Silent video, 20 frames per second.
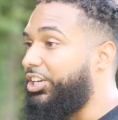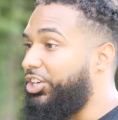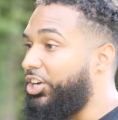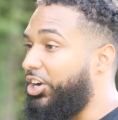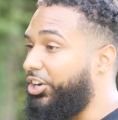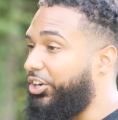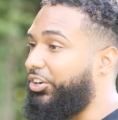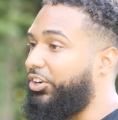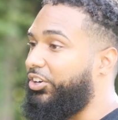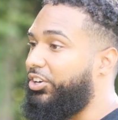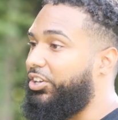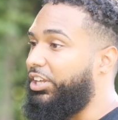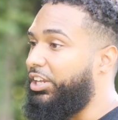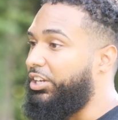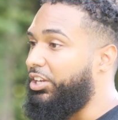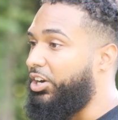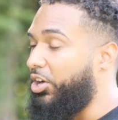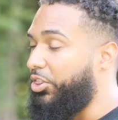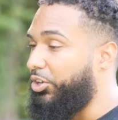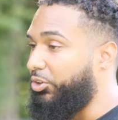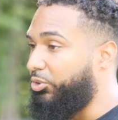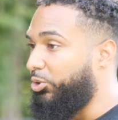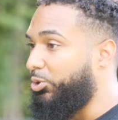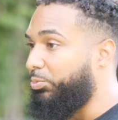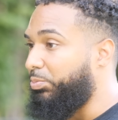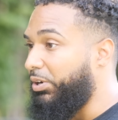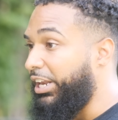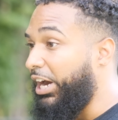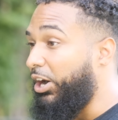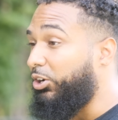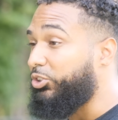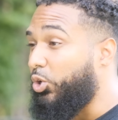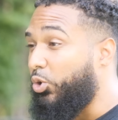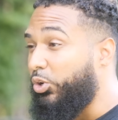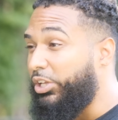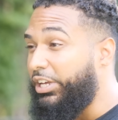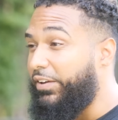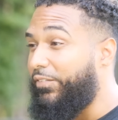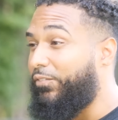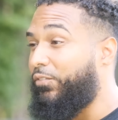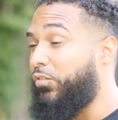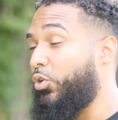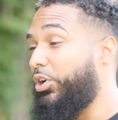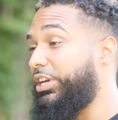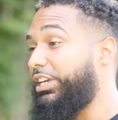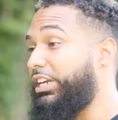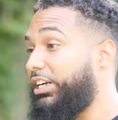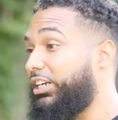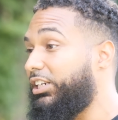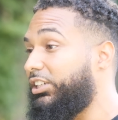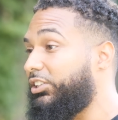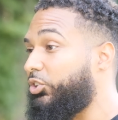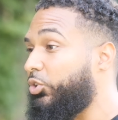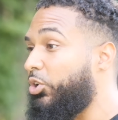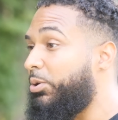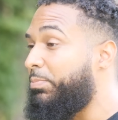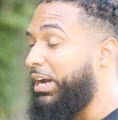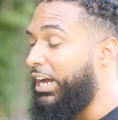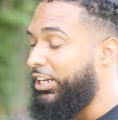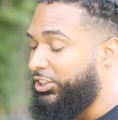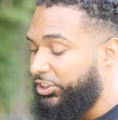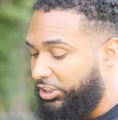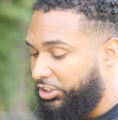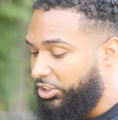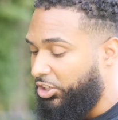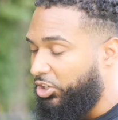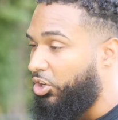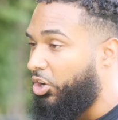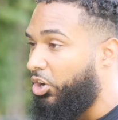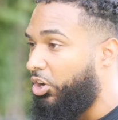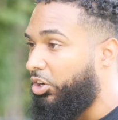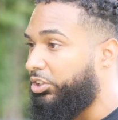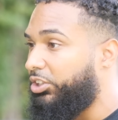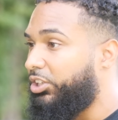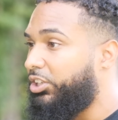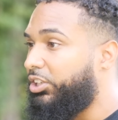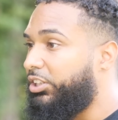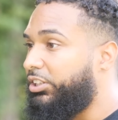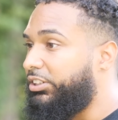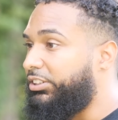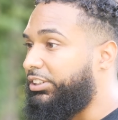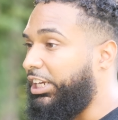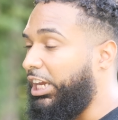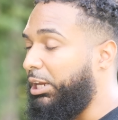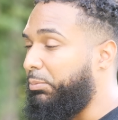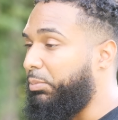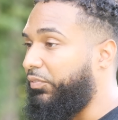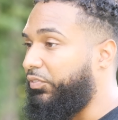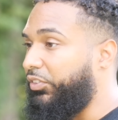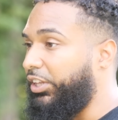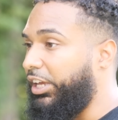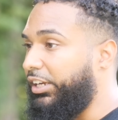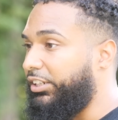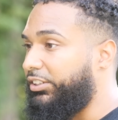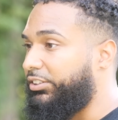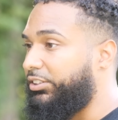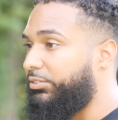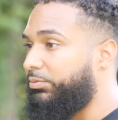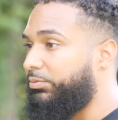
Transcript: younger than the other group. And that was only in 4 years. So imagine the long scheme of things.